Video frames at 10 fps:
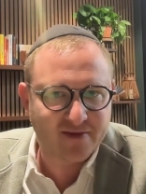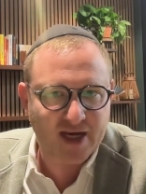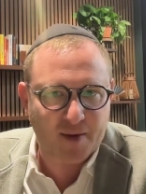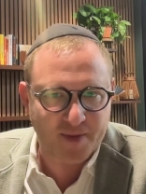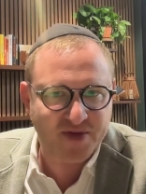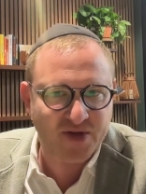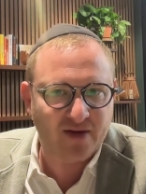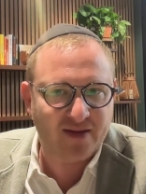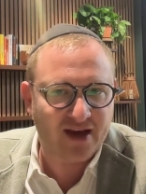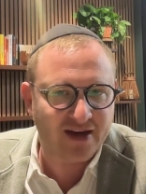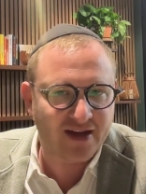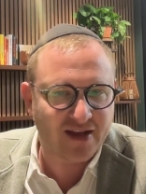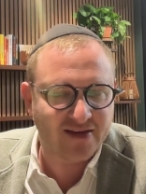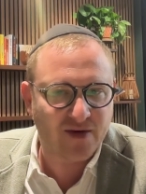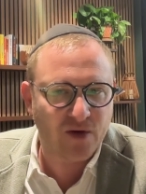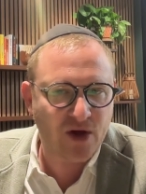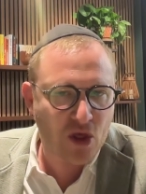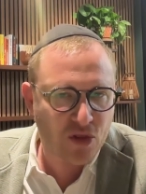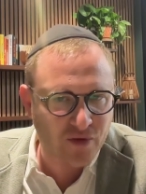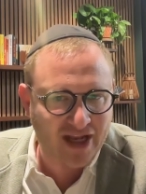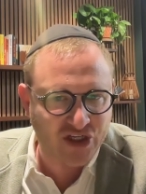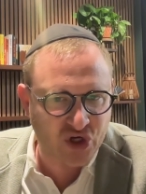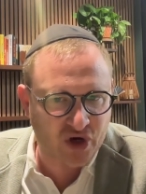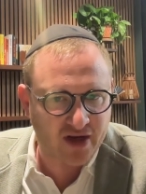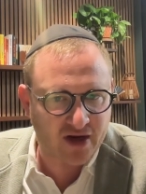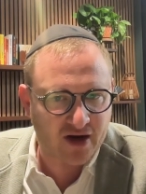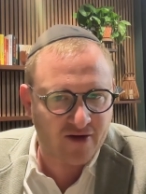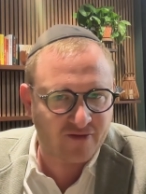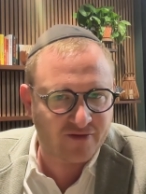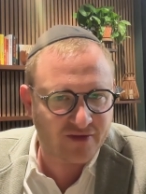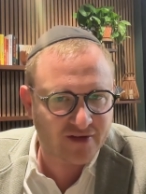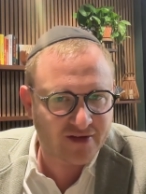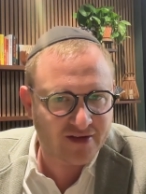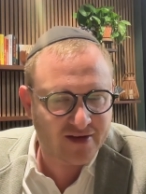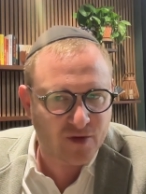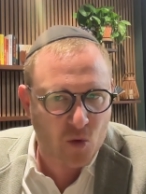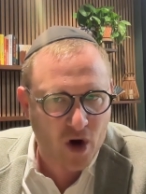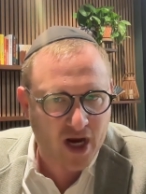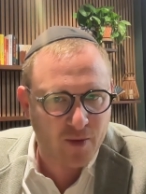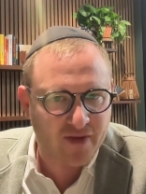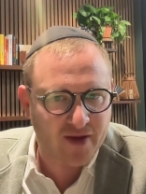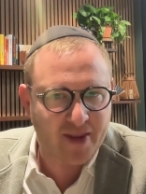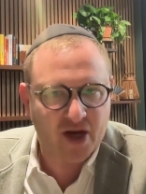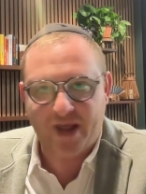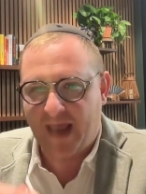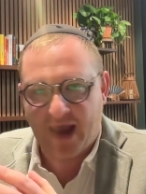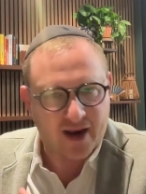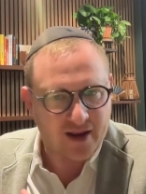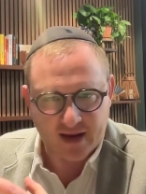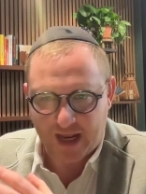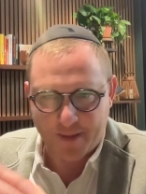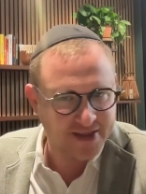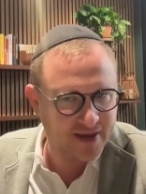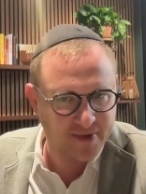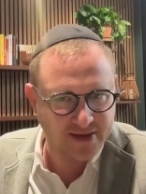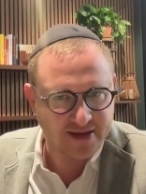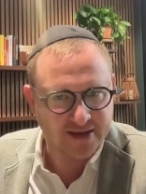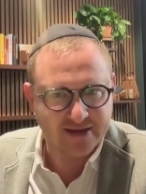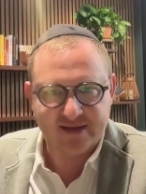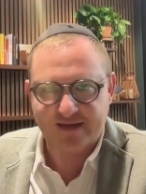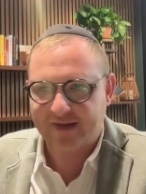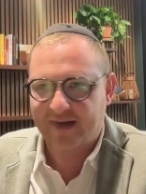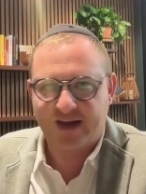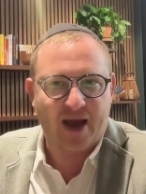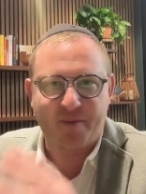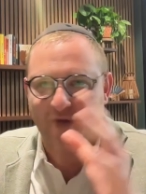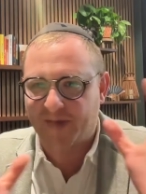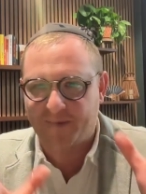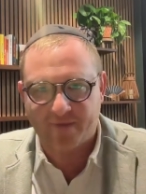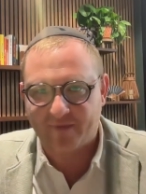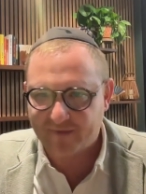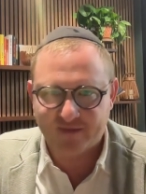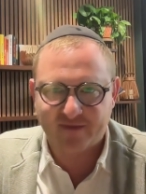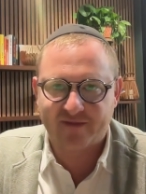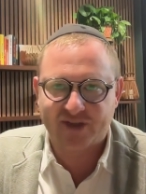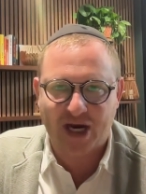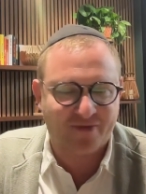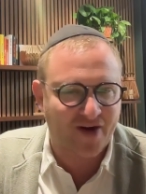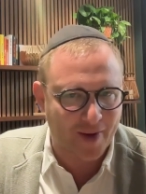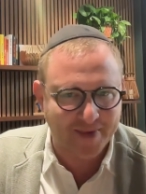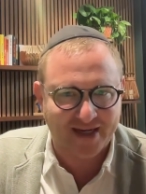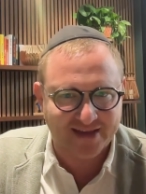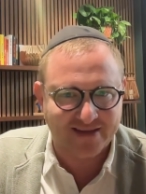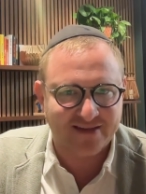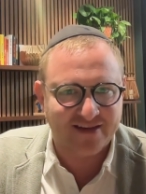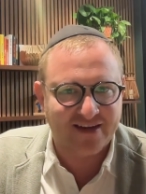to help them start that. And so through that journey of working with them, they already had an Amazon business. I built them Shopify websites